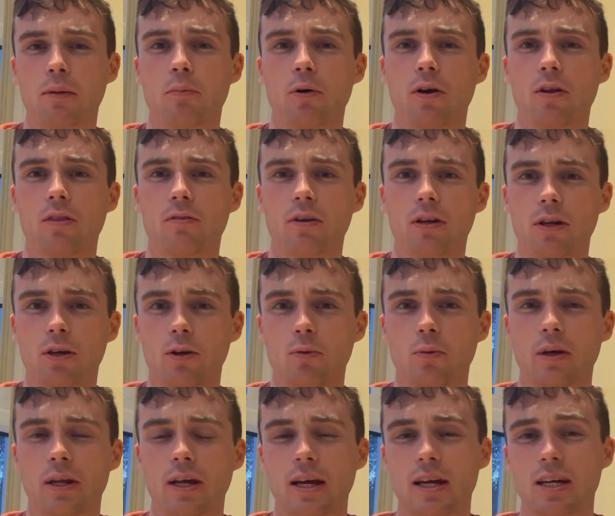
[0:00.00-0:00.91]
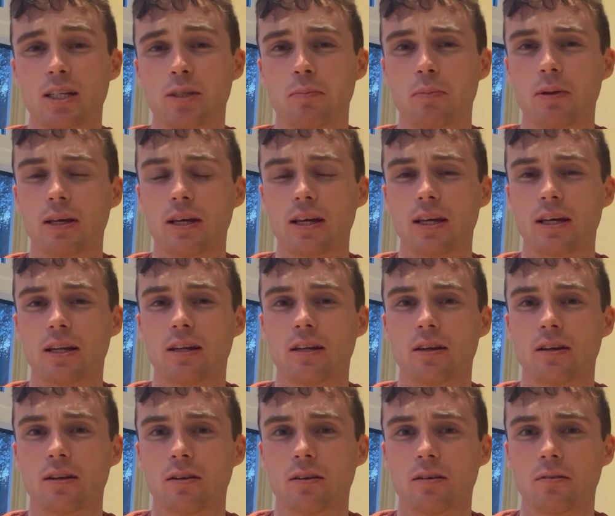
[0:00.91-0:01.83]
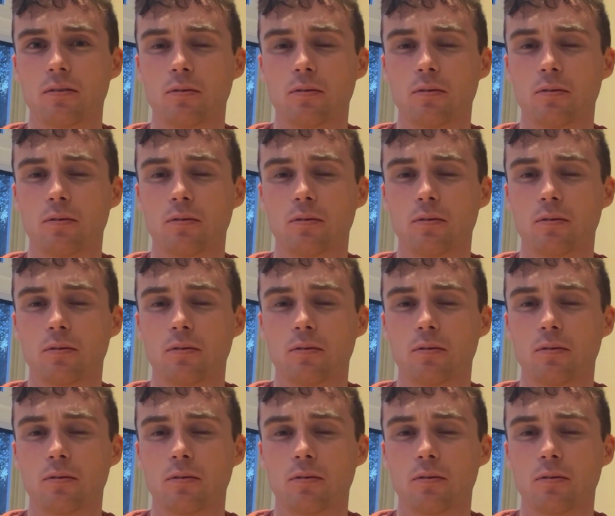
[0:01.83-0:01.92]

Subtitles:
part of the video when I explain